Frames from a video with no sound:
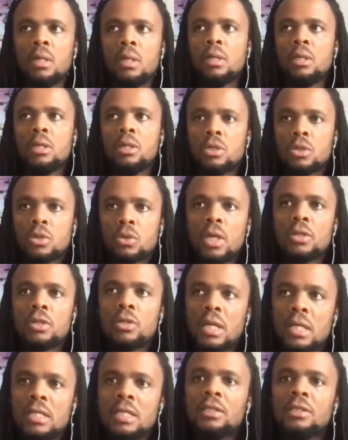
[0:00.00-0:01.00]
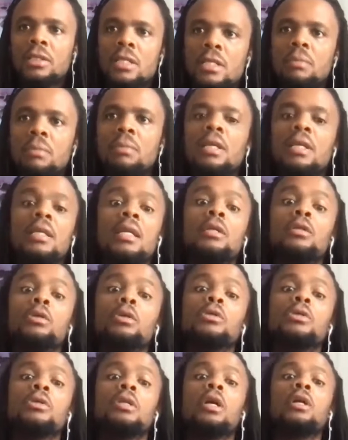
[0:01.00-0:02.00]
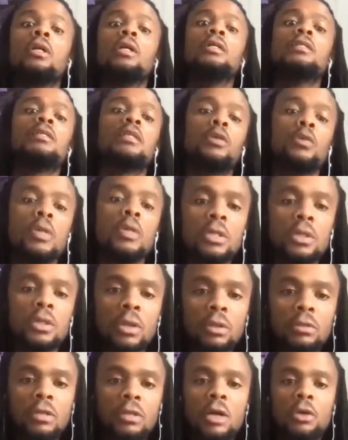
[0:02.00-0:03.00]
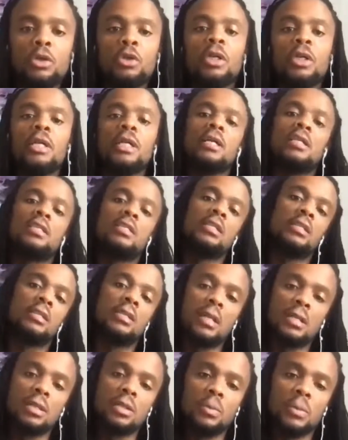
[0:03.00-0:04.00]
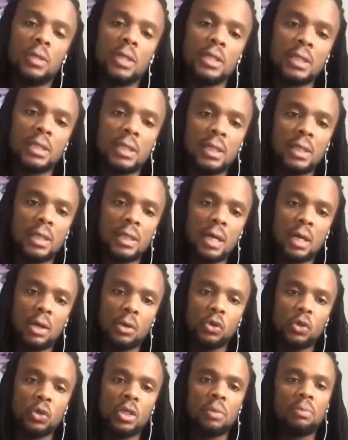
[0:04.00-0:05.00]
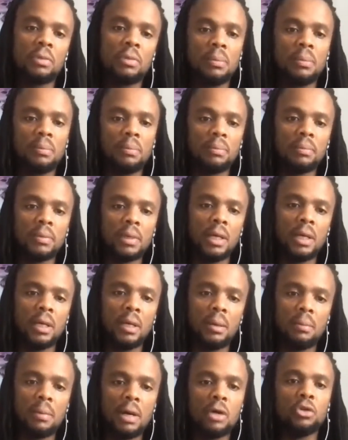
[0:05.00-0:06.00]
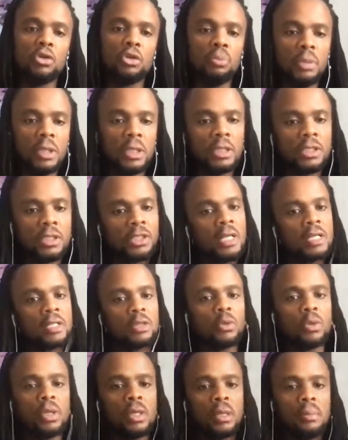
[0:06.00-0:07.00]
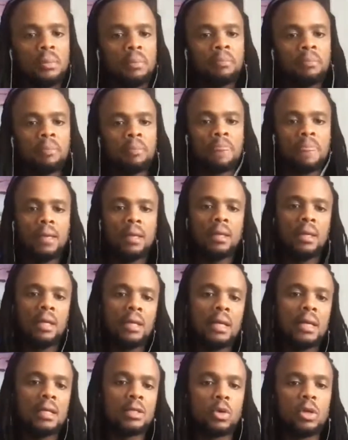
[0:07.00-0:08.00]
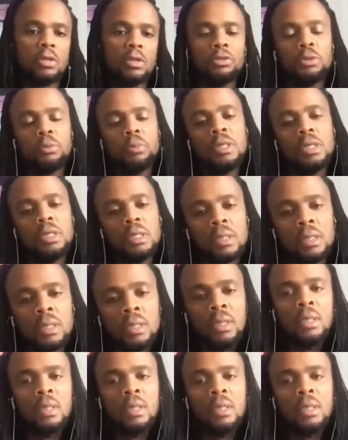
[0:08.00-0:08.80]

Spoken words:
So that's interesting. But then that also now lends the question of how do you engage these customers and how do you keep them? How do you build trust with them? And that's where, for me,